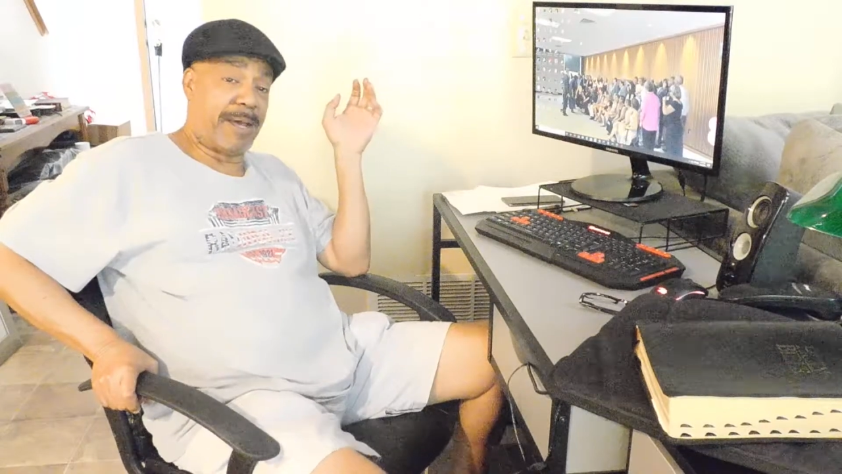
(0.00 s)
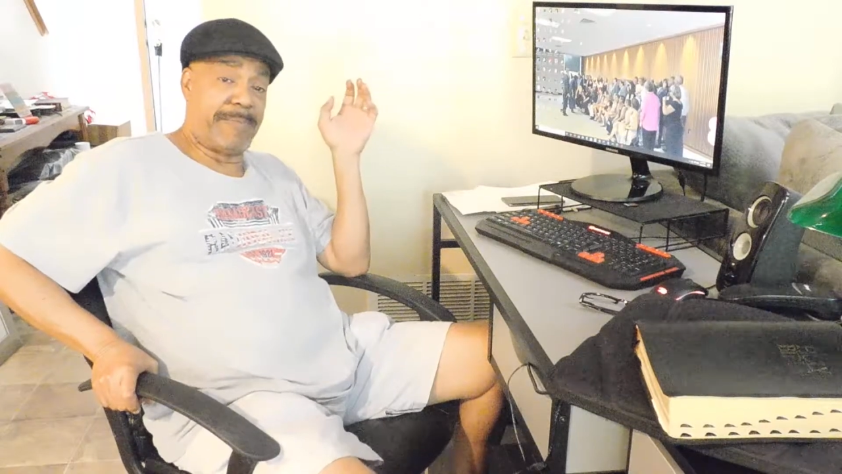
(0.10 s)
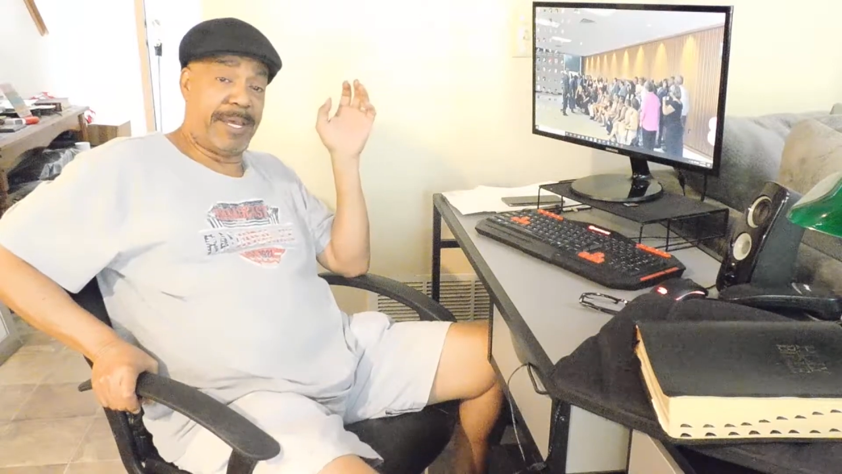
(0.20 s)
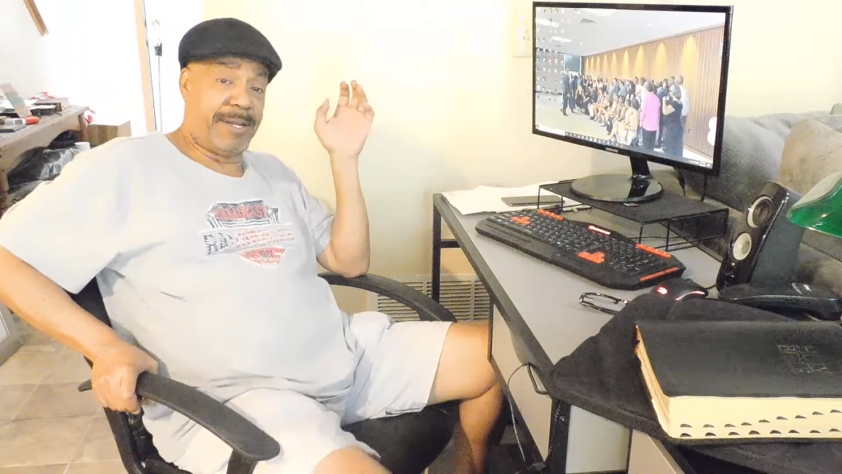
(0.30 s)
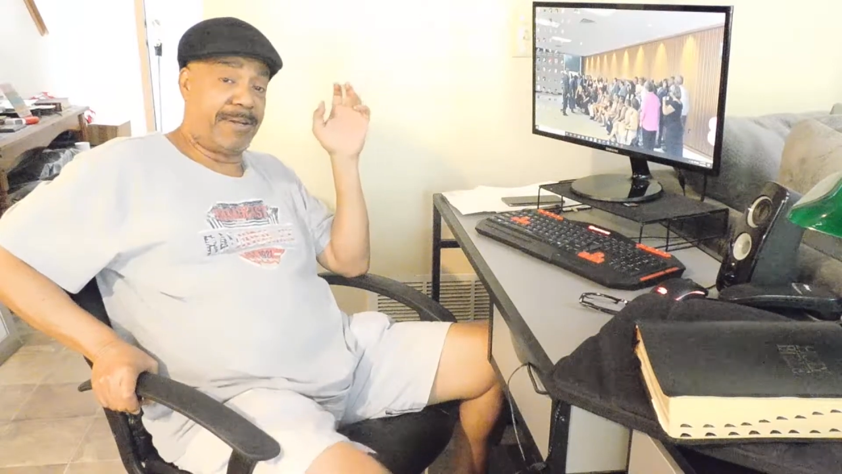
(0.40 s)
I
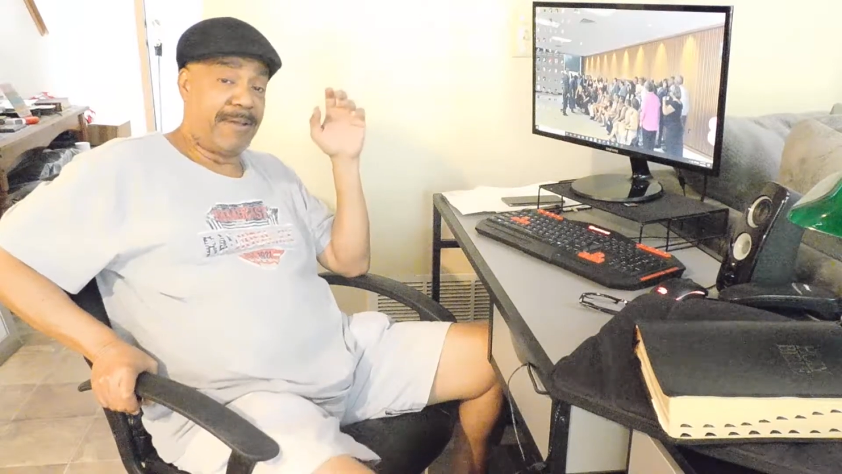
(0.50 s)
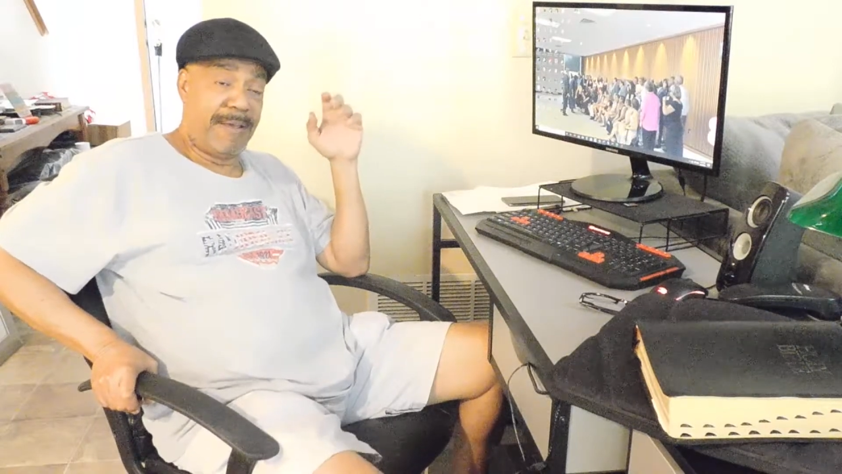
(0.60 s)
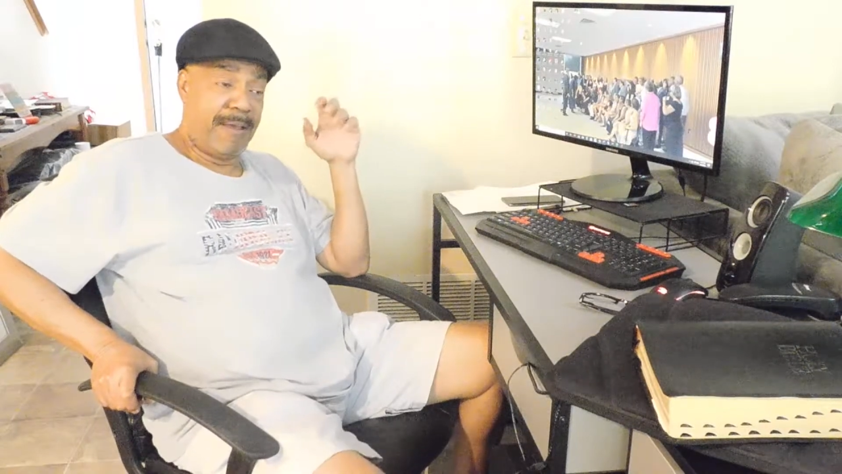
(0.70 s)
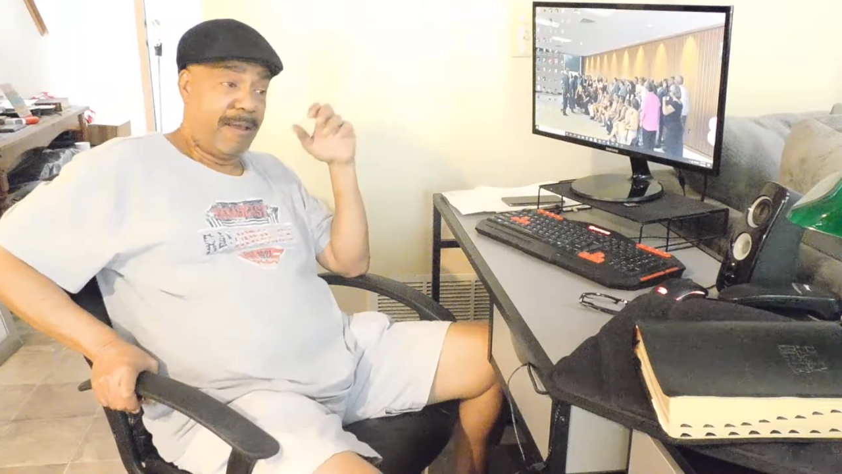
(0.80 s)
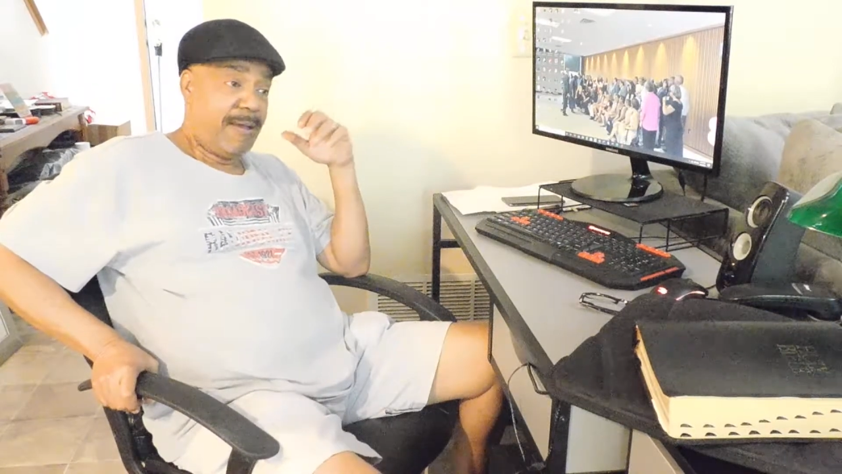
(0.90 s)
mean,
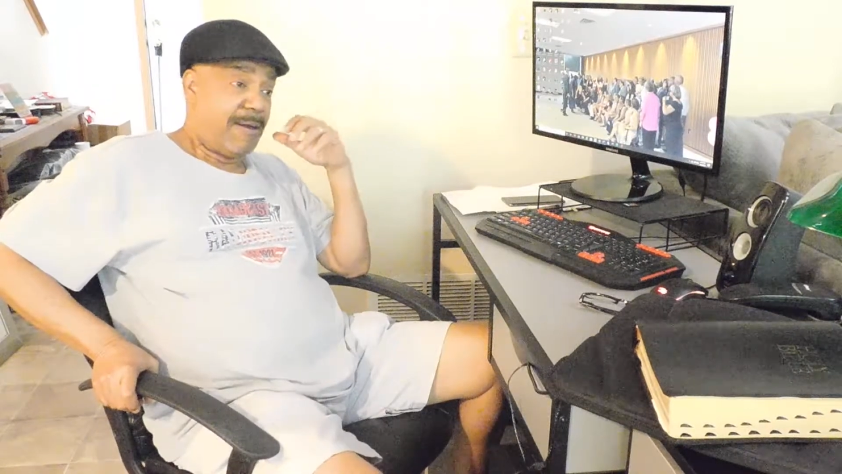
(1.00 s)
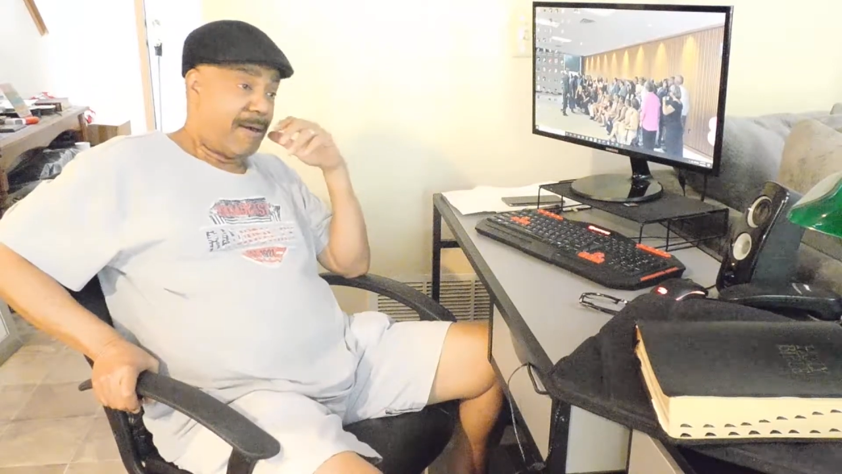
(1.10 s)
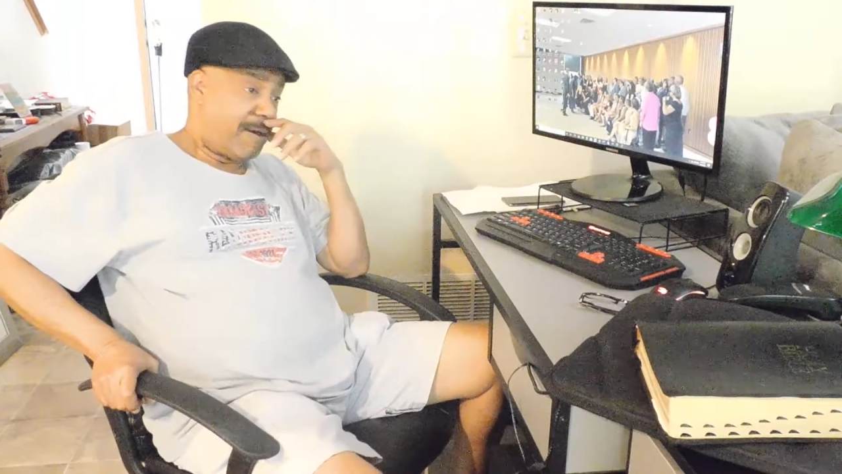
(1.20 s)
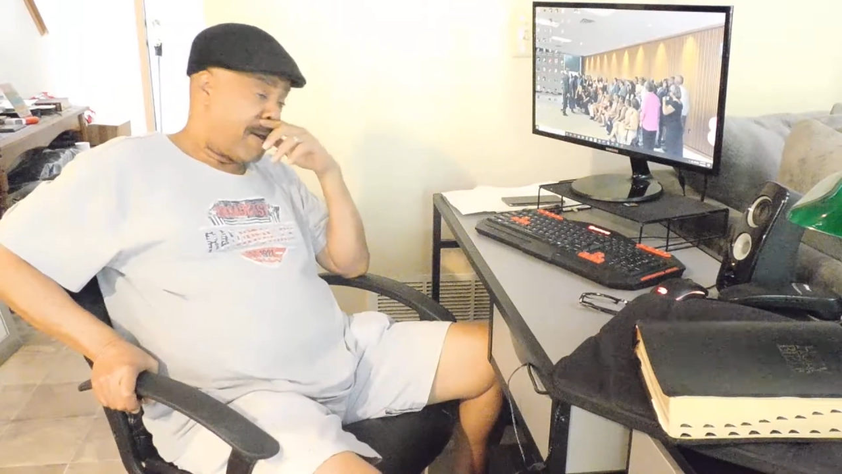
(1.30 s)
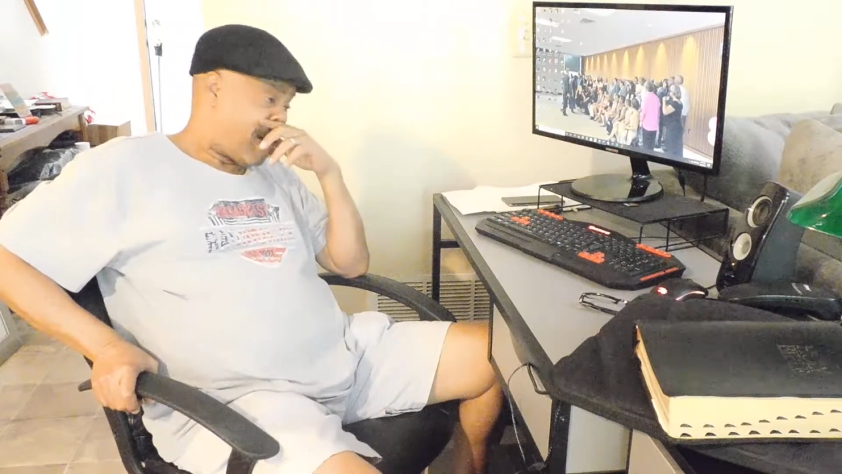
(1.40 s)

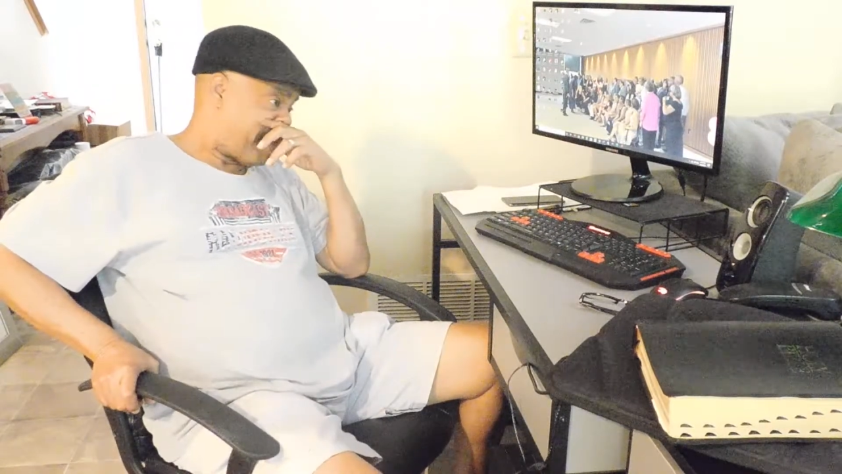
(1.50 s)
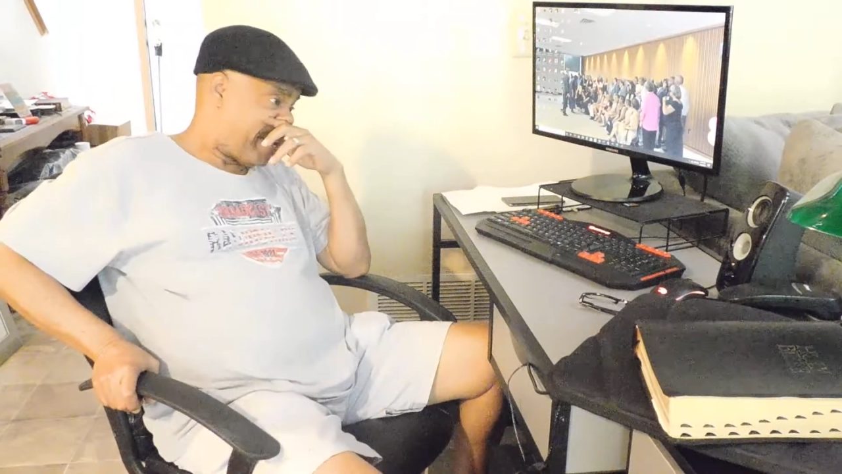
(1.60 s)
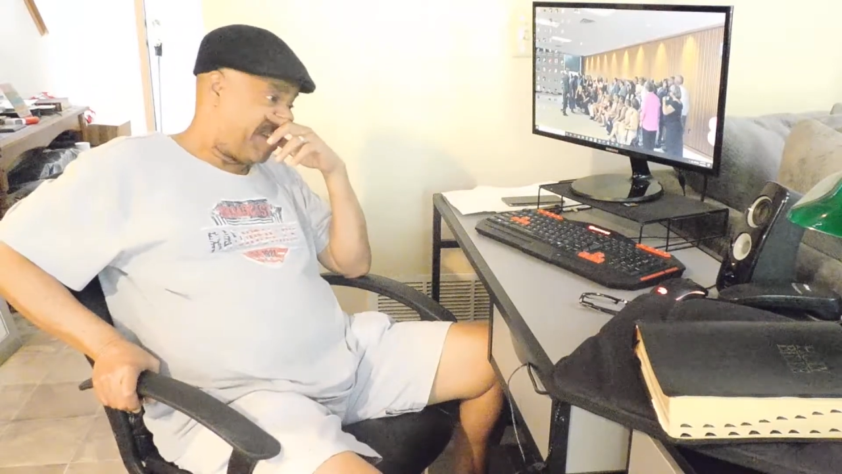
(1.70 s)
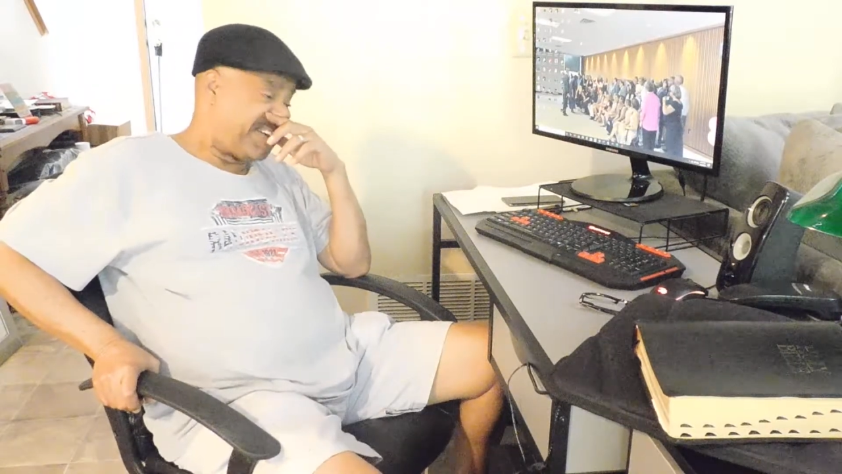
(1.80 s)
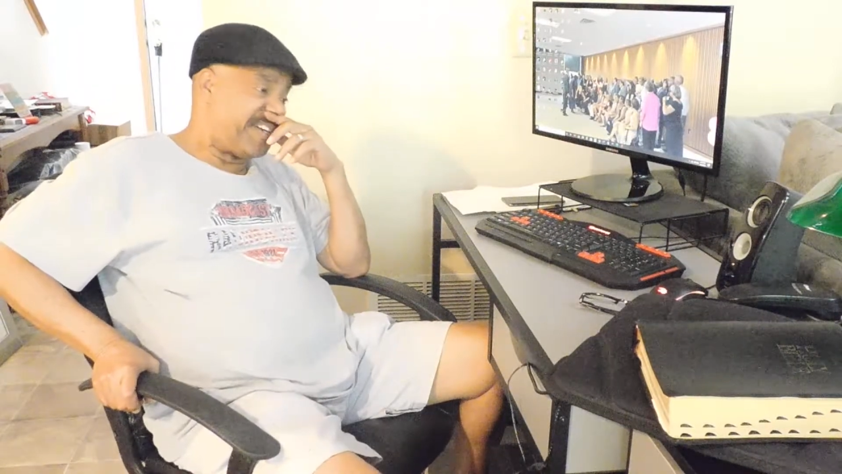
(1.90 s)

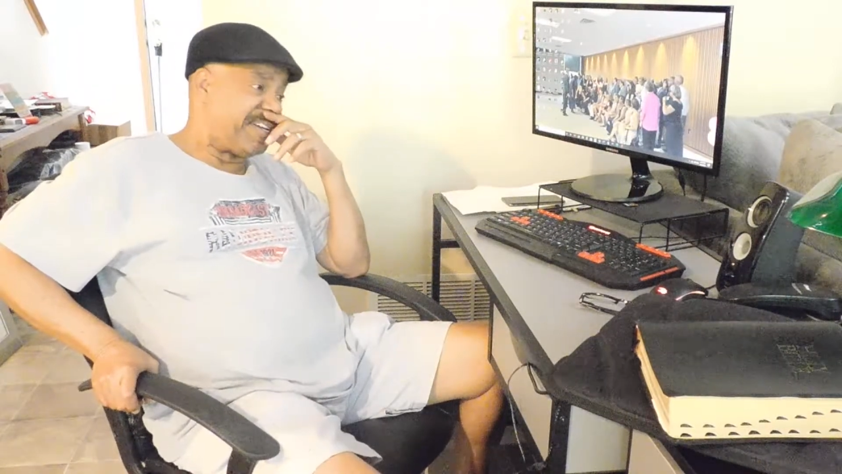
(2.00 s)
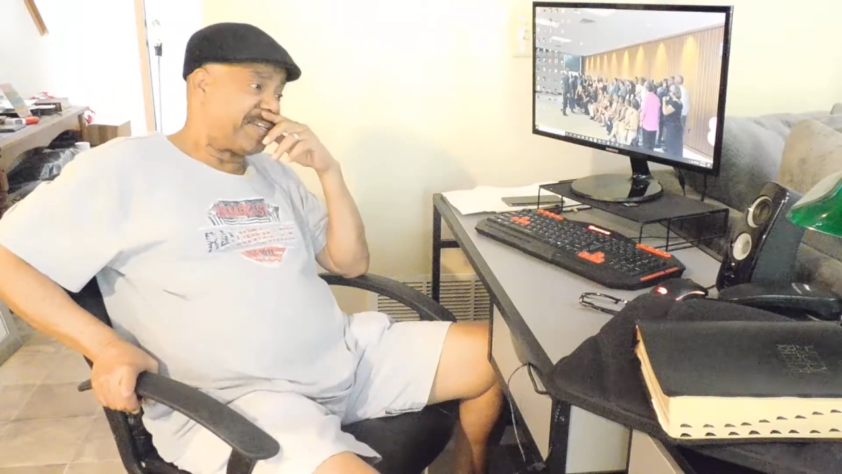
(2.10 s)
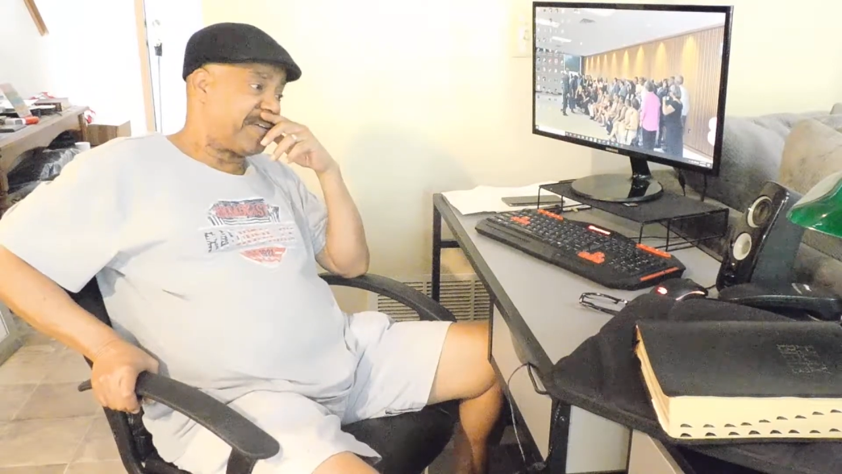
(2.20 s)
goodness